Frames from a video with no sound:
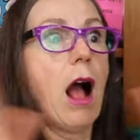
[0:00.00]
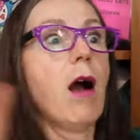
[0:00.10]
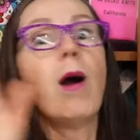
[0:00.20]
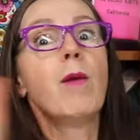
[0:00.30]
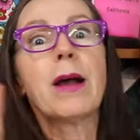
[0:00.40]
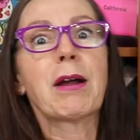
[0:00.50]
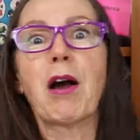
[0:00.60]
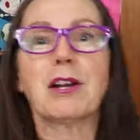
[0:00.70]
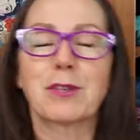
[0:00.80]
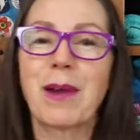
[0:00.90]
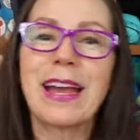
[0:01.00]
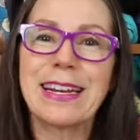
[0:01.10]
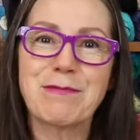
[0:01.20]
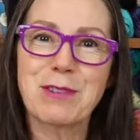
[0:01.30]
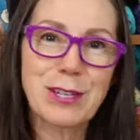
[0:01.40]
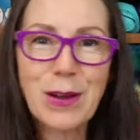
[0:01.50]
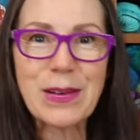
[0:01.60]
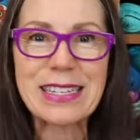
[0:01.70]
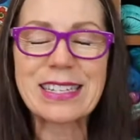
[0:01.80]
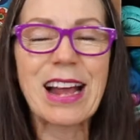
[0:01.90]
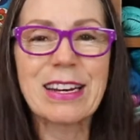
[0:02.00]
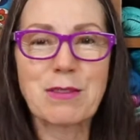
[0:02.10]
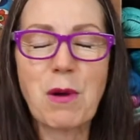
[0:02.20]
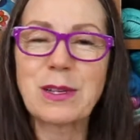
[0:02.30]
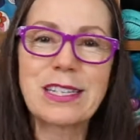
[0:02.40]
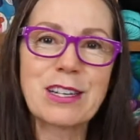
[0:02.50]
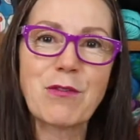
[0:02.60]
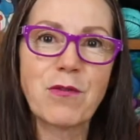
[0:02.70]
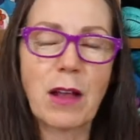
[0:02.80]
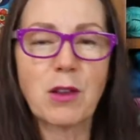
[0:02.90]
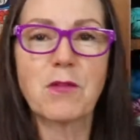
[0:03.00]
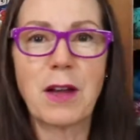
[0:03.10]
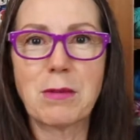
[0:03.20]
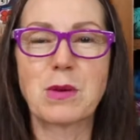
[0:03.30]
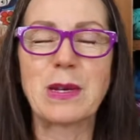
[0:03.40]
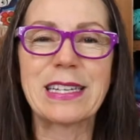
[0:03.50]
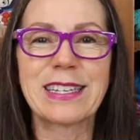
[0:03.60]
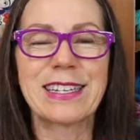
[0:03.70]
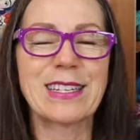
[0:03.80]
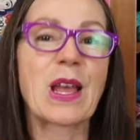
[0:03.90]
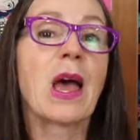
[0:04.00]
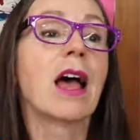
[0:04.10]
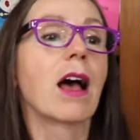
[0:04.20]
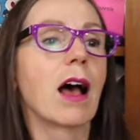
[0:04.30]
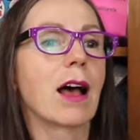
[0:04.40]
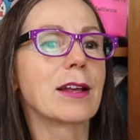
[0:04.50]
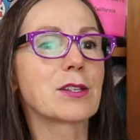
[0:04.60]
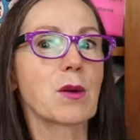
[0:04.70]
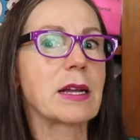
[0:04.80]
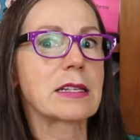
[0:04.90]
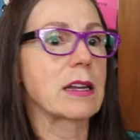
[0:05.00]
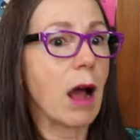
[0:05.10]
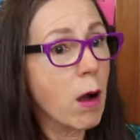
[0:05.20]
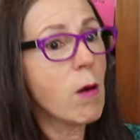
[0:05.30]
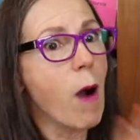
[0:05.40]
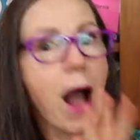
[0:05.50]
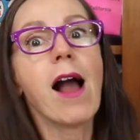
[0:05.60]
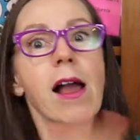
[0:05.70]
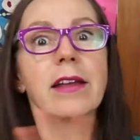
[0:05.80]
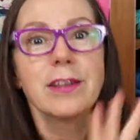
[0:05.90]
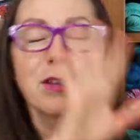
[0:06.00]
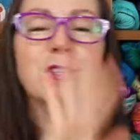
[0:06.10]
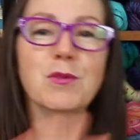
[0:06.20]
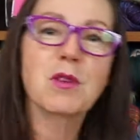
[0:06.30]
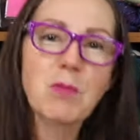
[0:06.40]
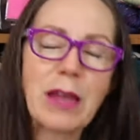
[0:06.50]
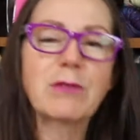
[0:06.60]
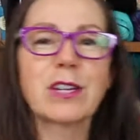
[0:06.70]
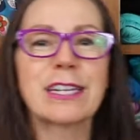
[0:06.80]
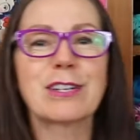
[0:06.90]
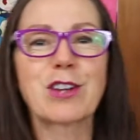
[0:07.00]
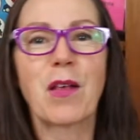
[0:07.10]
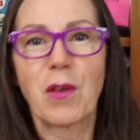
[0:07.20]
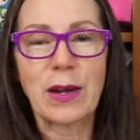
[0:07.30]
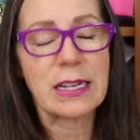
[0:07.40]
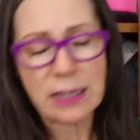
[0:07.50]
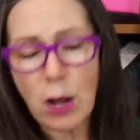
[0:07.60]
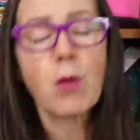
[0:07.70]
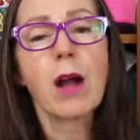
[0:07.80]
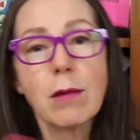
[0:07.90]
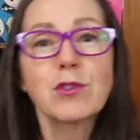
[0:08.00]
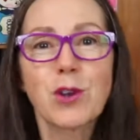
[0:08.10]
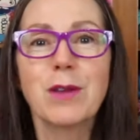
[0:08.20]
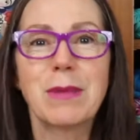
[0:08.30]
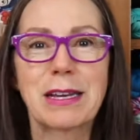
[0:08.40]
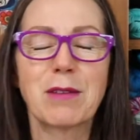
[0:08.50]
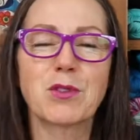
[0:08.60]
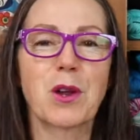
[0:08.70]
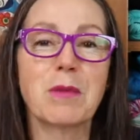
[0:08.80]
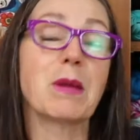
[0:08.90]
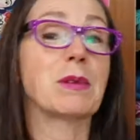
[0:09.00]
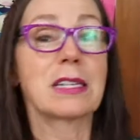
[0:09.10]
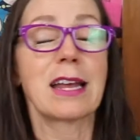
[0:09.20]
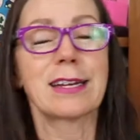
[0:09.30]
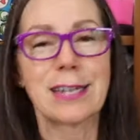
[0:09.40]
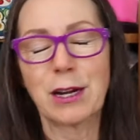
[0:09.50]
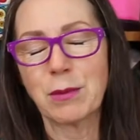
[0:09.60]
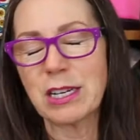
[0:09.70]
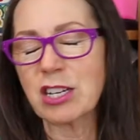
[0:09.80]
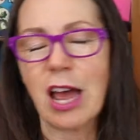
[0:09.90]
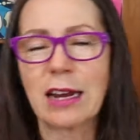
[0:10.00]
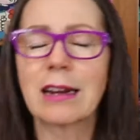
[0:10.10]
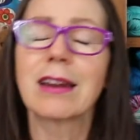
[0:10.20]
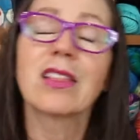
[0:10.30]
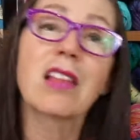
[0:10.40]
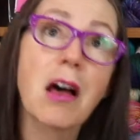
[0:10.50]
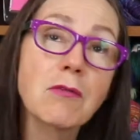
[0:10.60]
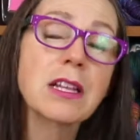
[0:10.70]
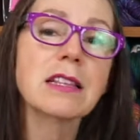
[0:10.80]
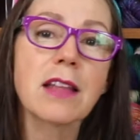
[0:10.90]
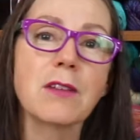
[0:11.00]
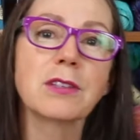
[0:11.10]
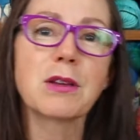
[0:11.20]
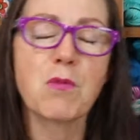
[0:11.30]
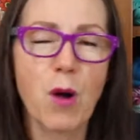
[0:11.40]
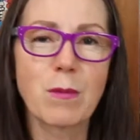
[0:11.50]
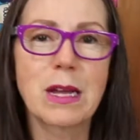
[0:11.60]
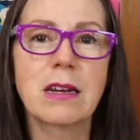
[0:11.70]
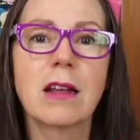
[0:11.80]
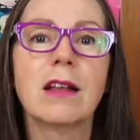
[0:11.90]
Oh my gosh, right? We're so excited when we see fellow fiberistas. So I said, oh, hi, so we waved at each other, and I said, oh, come join me, come join me. We sat down and we chatted. Lovely, lovely woman.